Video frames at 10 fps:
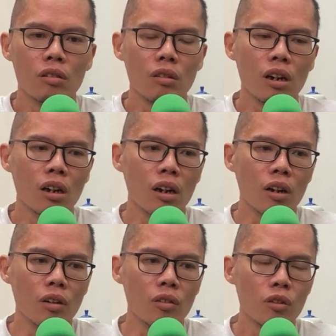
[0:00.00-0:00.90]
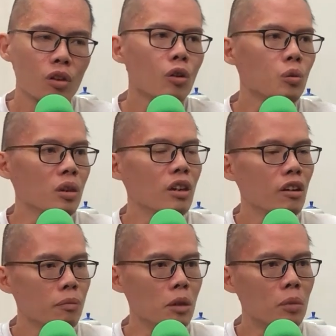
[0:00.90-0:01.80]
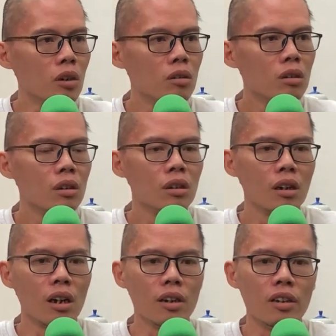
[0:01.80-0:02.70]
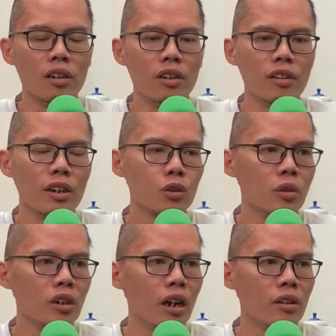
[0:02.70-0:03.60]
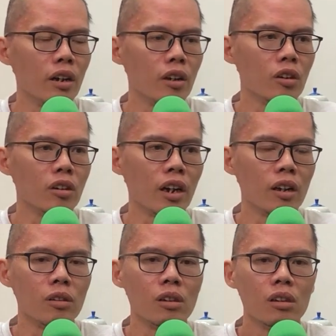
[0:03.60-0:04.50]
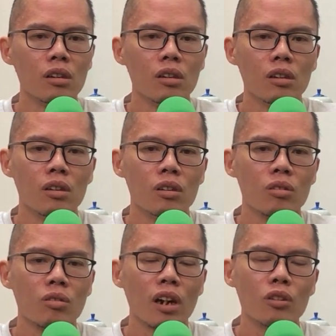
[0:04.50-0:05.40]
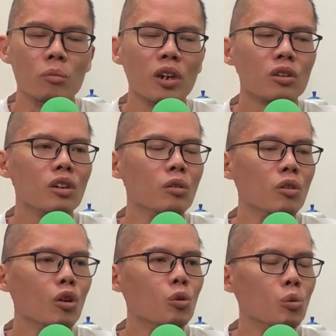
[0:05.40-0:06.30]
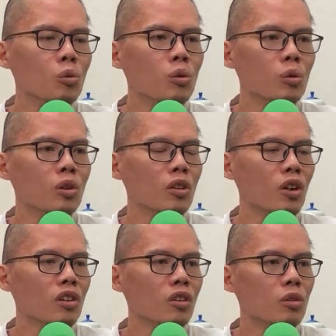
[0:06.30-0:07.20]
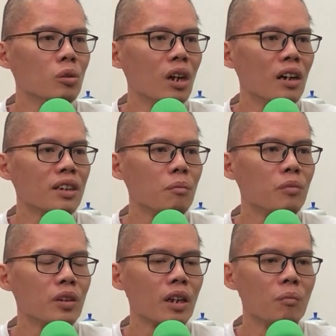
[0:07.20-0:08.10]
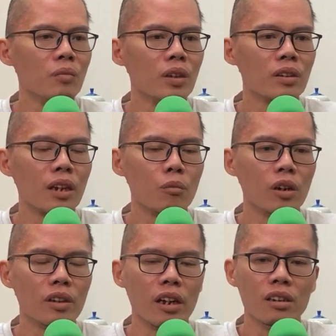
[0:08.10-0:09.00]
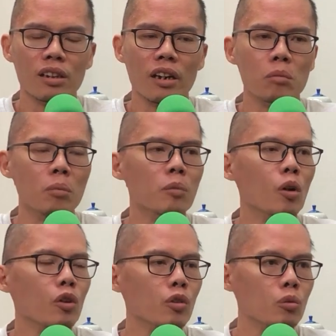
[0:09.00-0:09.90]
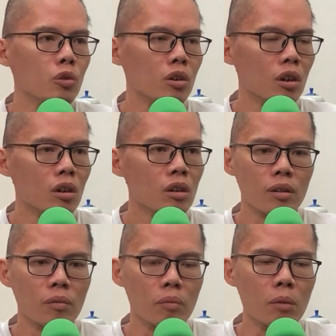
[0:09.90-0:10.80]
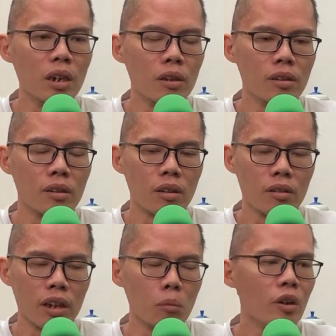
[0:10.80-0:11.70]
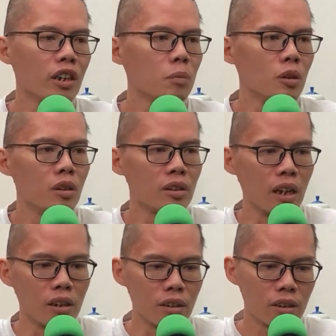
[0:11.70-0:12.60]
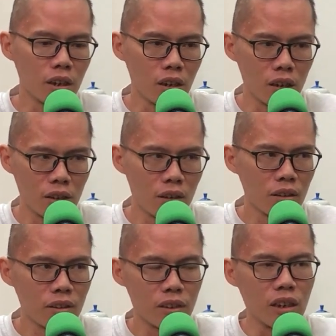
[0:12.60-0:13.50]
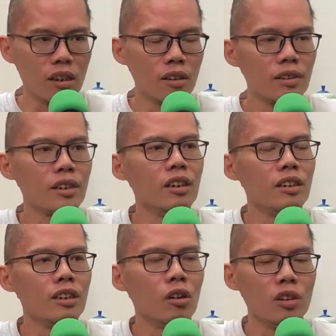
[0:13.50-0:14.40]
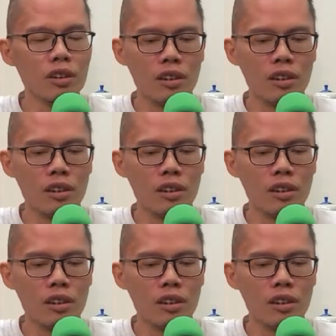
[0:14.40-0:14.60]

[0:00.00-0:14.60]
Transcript: talk to enough people in the industry and all that, and try to make sure you know who you're talking to. Someone that is maybe more neutral, maybe they're more experienced, that they see all these